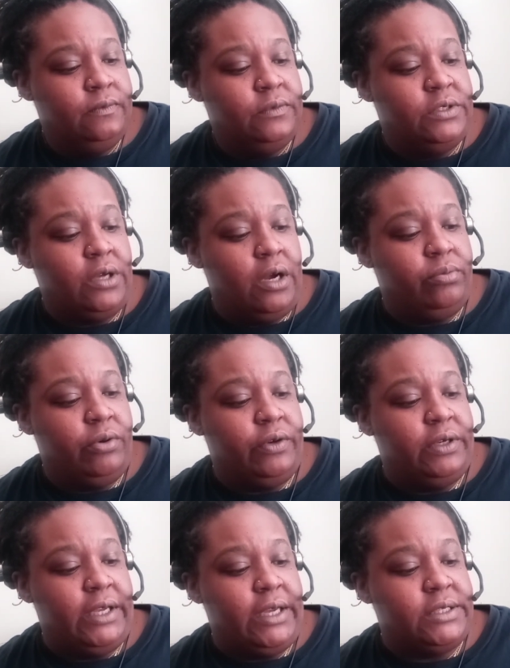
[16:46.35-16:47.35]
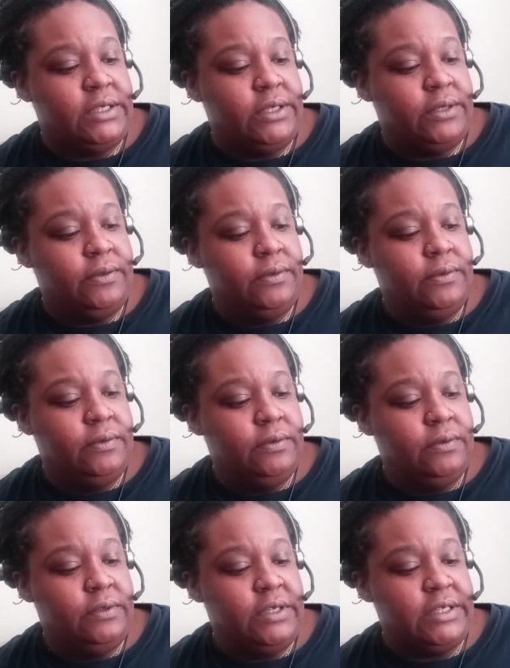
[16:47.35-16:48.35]
He's heartbroken, like I said.
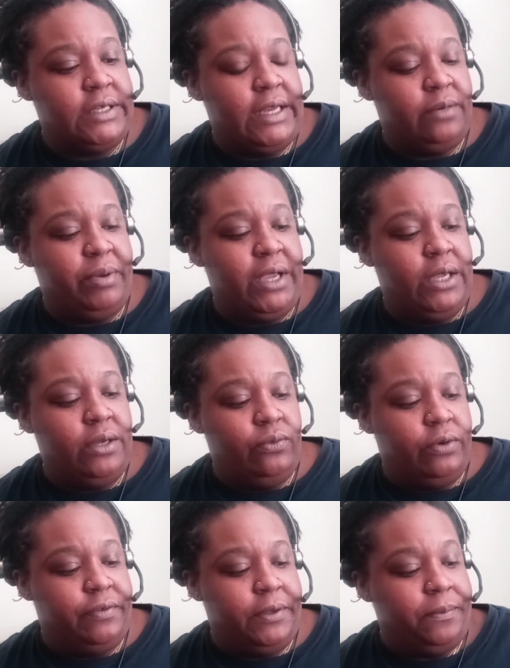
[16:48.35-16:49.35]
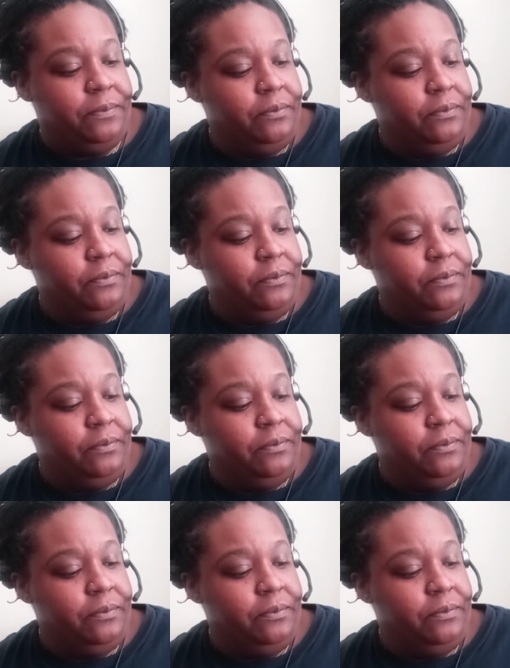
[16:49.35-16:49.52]
There's a lot of pain with him.